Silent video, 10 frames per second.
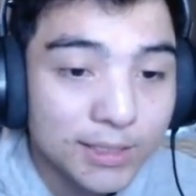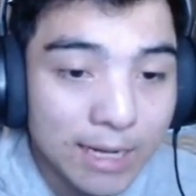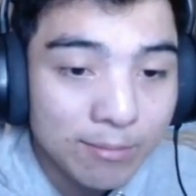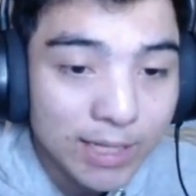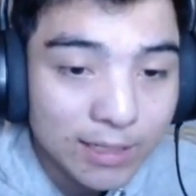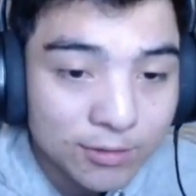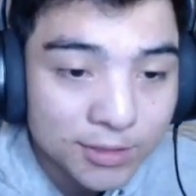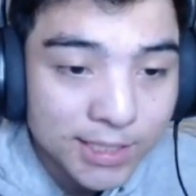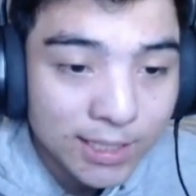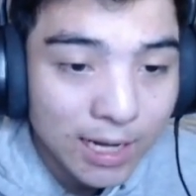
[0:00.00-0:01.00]
James, can you
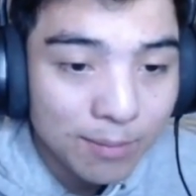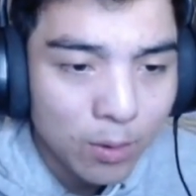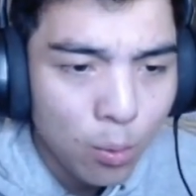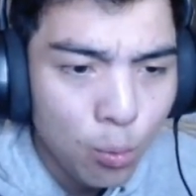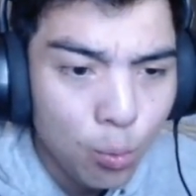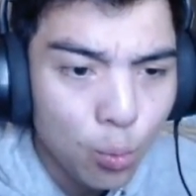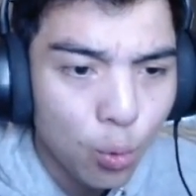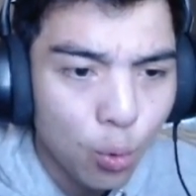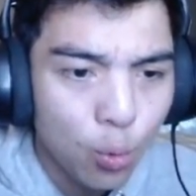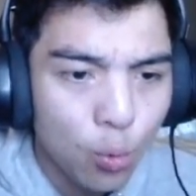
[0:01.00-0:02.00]
sing? I Ooh.
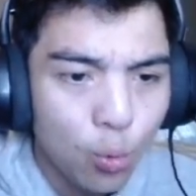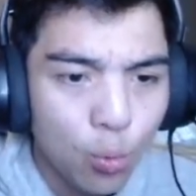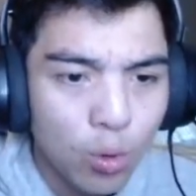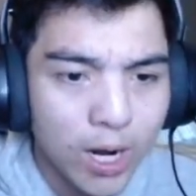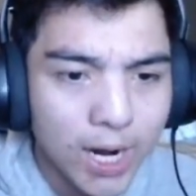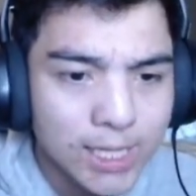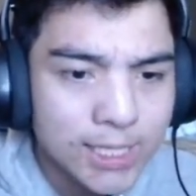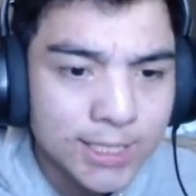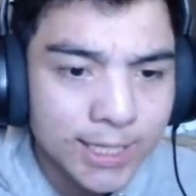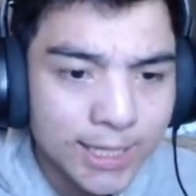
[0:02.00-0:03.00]
I
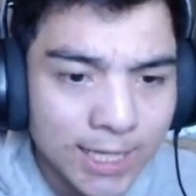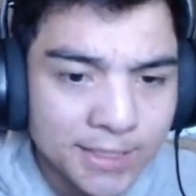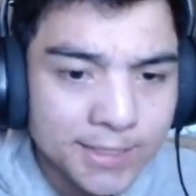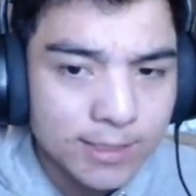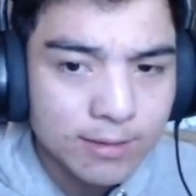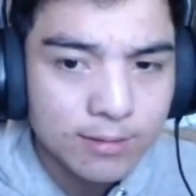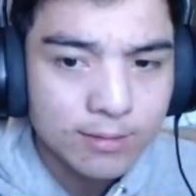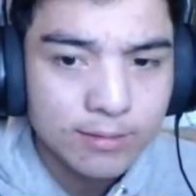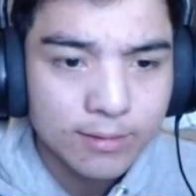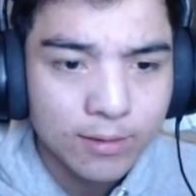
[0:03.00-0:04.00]
didn't see that.
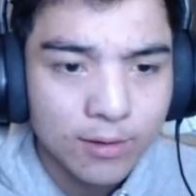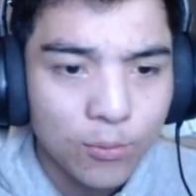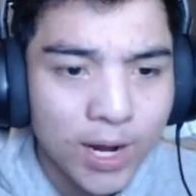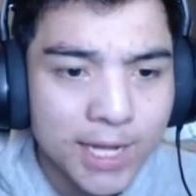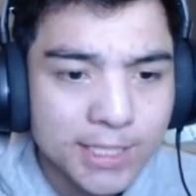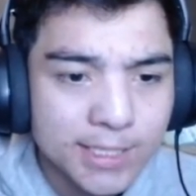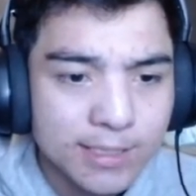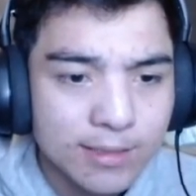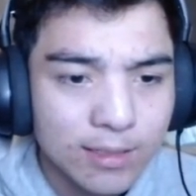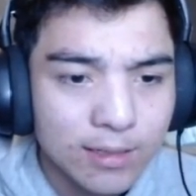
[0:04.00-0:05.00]
Wait.
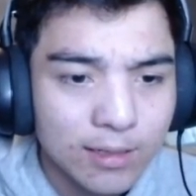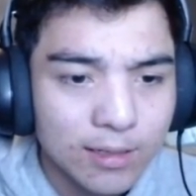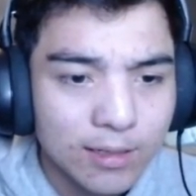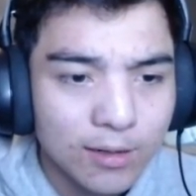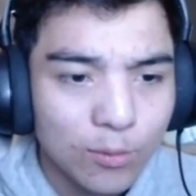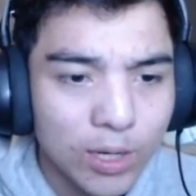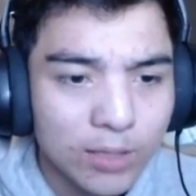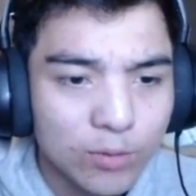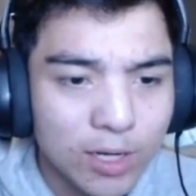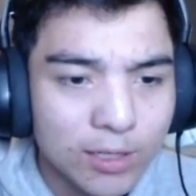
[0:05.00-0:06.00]

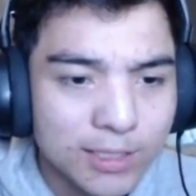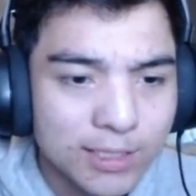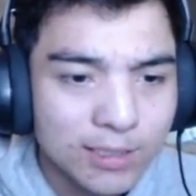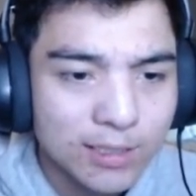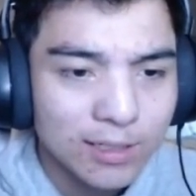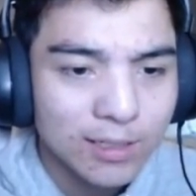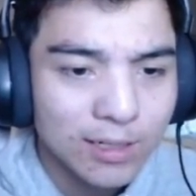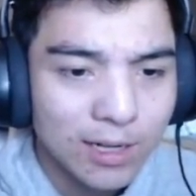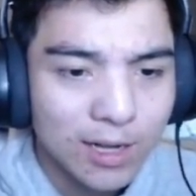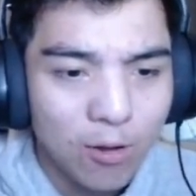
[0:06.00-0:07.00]
Wait, wait.
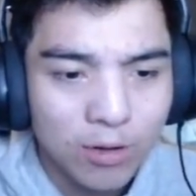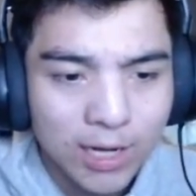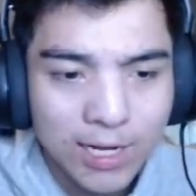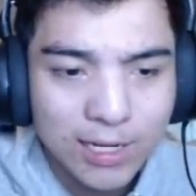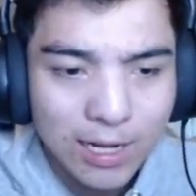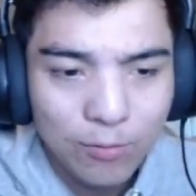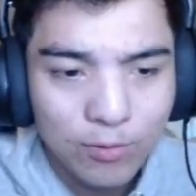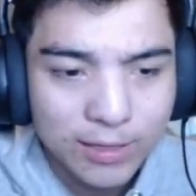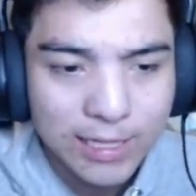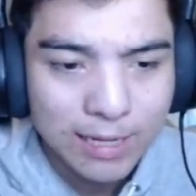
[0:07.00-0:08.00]
Okay, I
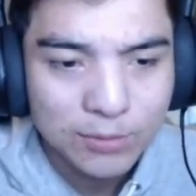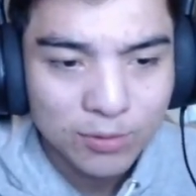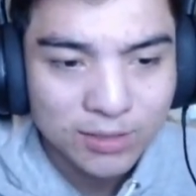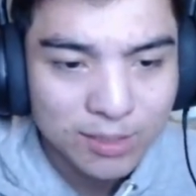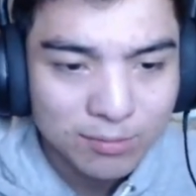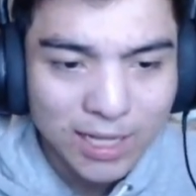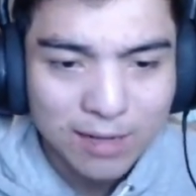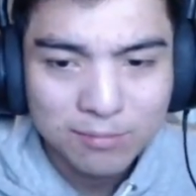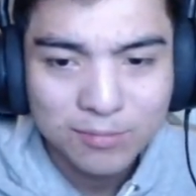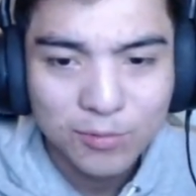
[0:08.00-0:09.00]
will D M you sometime.